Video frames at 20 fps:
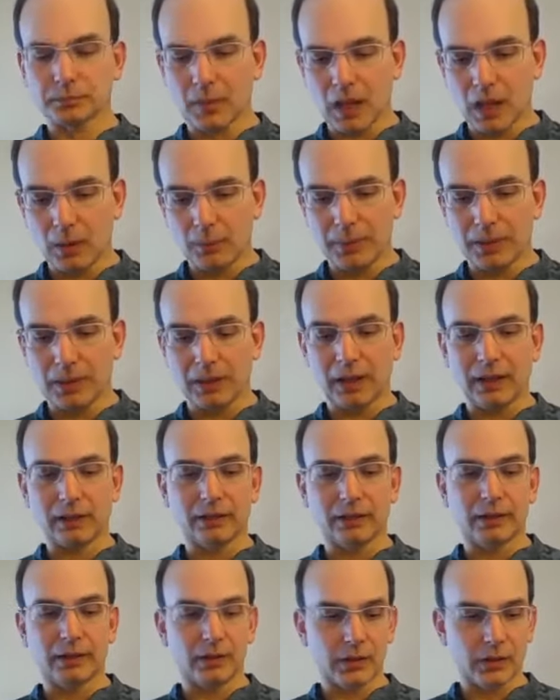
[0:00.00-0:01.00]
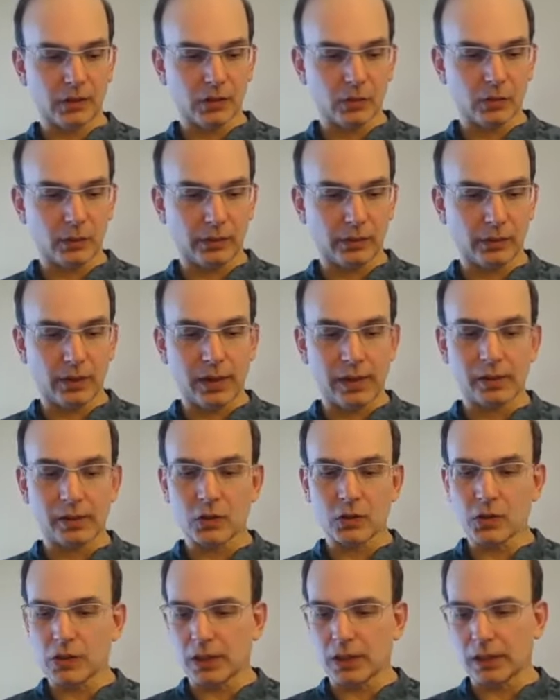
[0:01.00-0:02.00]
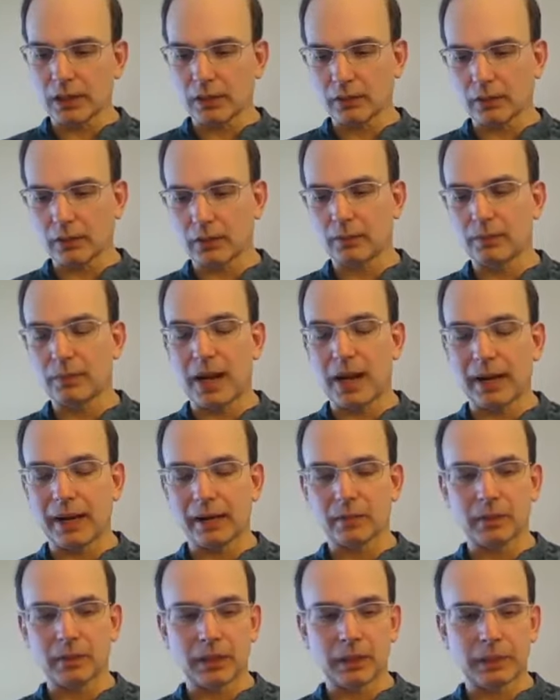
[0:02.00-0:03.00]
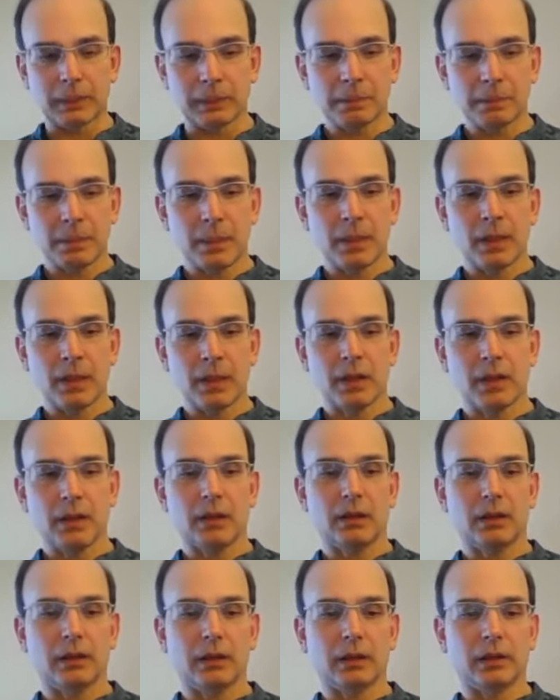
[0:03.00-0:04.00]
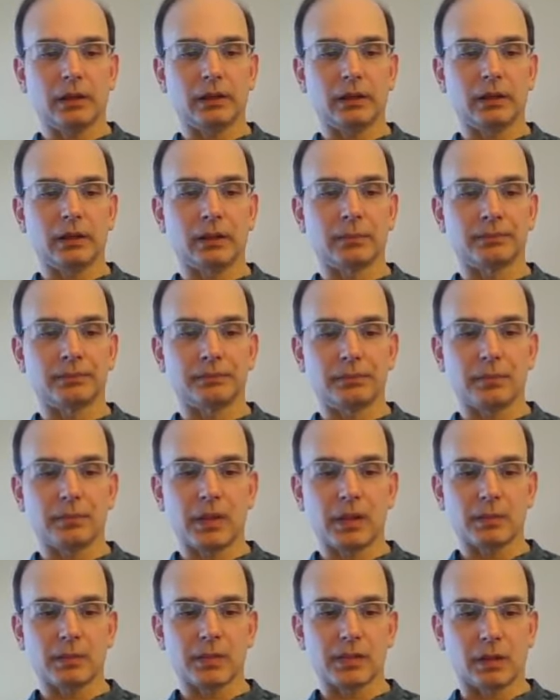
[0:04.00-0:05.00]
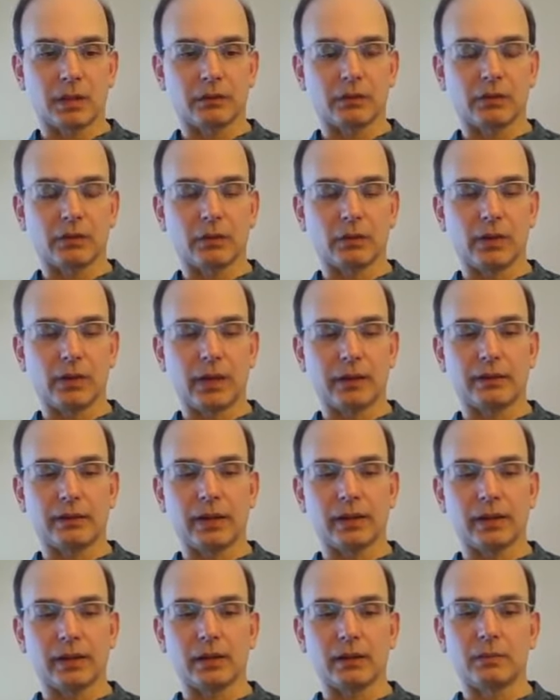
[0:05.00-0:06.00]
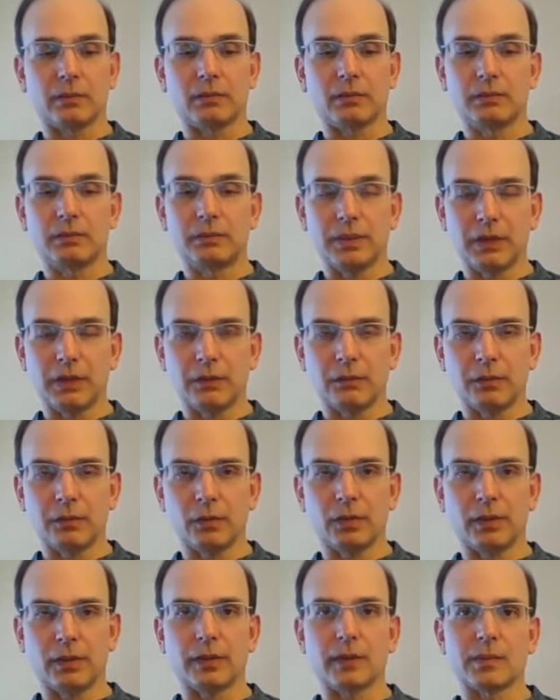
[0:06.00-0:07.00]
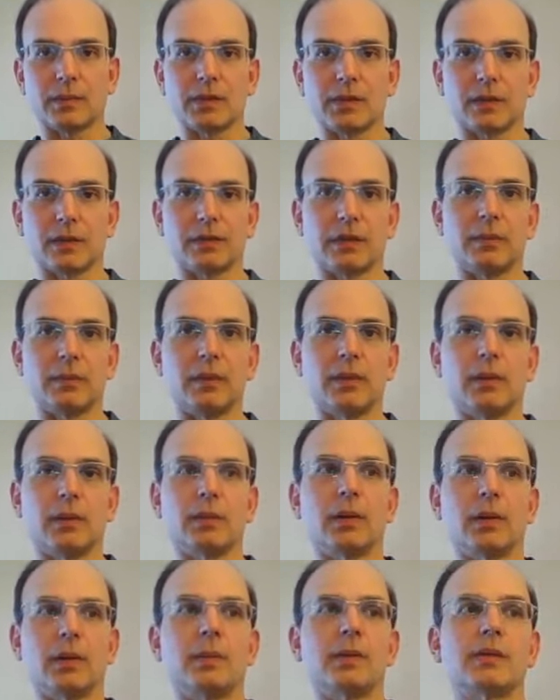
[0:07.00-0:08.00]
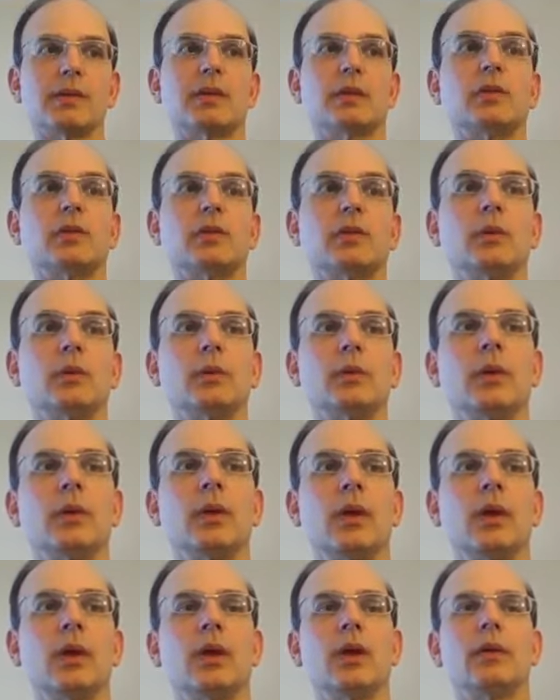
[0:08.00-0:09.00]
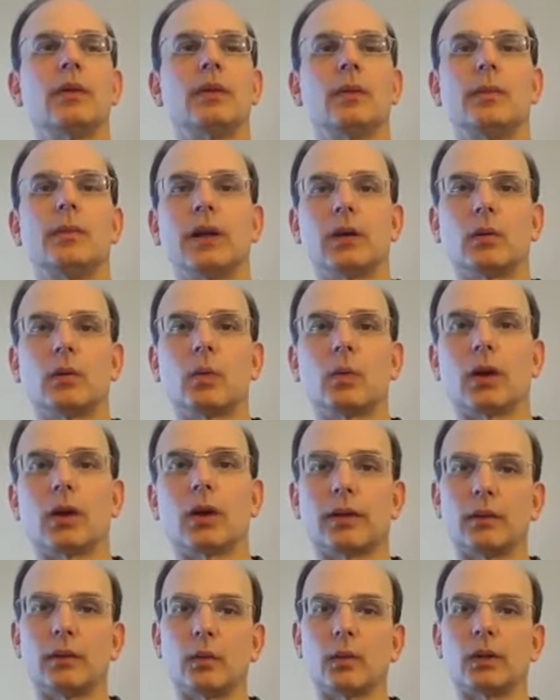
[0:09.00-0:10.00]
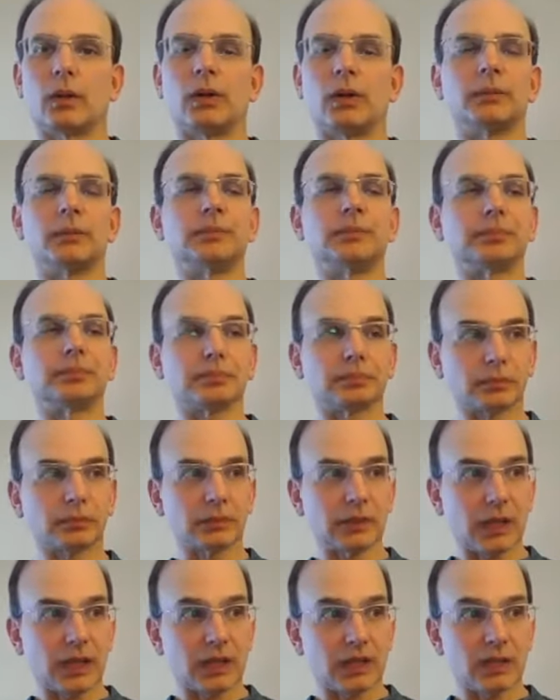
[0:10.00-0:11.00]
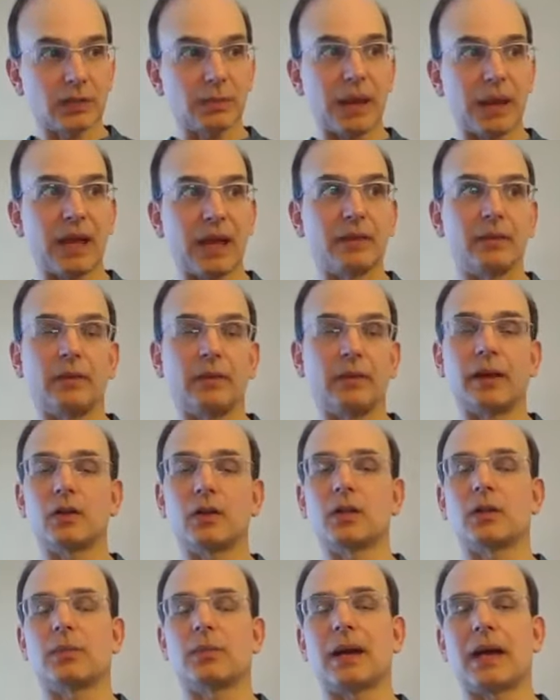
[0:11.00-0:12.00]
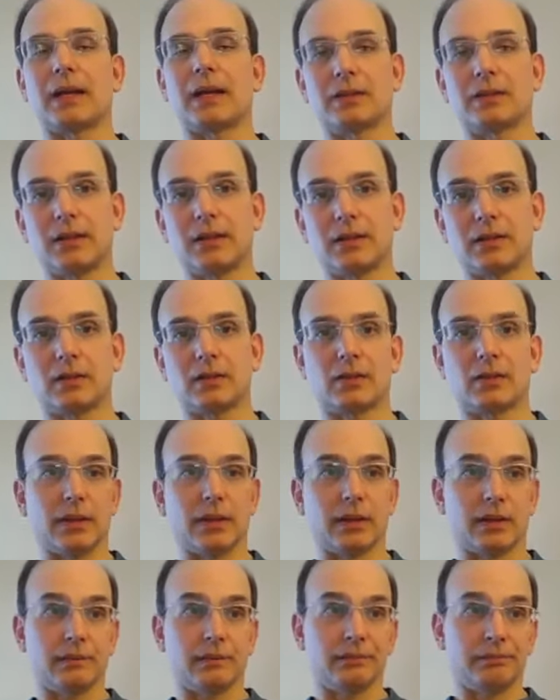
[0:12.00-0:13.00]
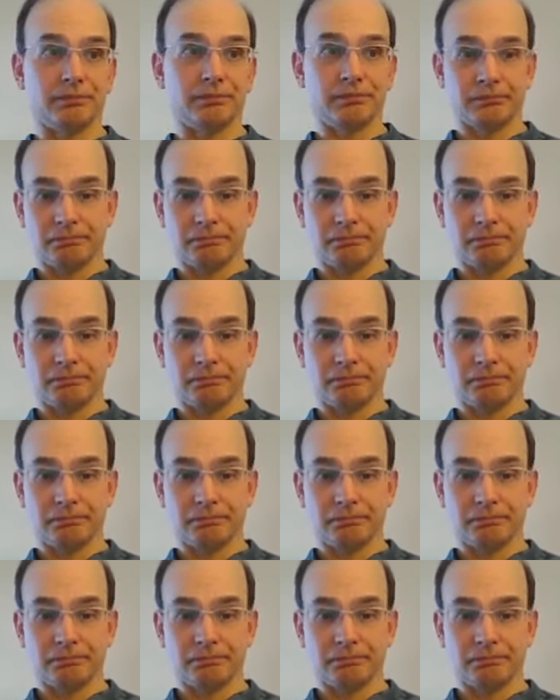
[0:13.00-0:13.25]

helping light leaders with their energy and their embodiment, getting um, themselves so that they can be fully themselves, deepen their purpose and do their bigger work in the world, expand their energy capacity so they can